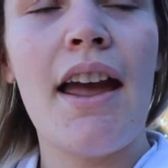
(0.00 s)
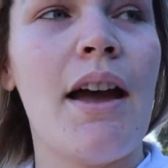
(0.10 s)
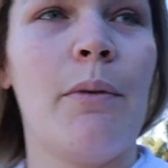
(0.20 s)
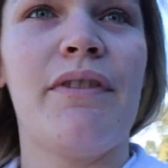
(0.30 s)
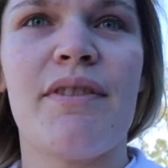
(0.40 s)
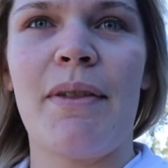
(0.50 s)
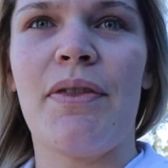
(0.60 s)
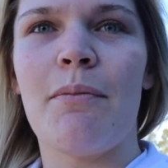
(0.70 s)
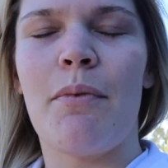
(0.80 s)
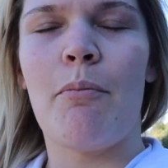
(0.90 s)
and we've spent
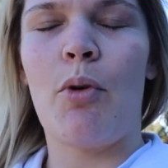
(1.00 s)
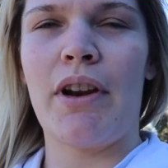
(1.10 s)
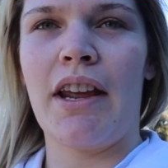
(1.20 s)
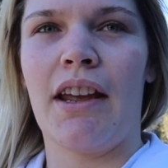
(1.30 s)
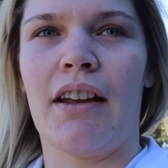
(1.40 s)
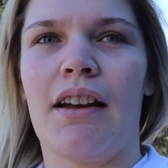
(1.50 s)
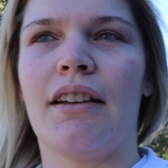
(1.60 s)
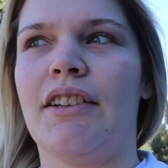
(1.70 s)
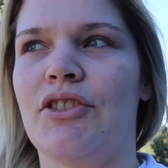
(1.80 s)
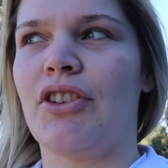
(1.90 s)
the morning
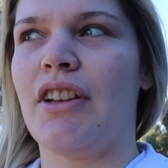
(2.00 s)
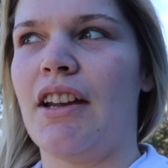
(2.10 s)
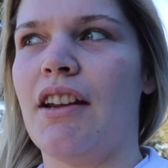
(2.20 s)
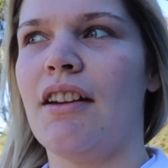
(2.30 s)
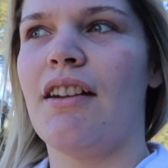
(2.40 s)
literally